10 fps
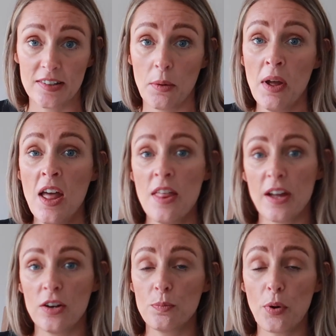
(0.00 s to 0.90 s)
So
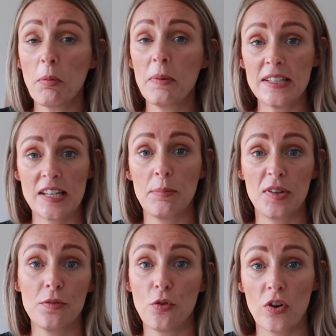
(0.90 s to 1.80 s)
they're probably tips
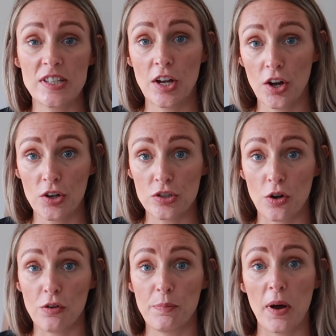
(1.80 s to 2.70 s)
that you've already heard of,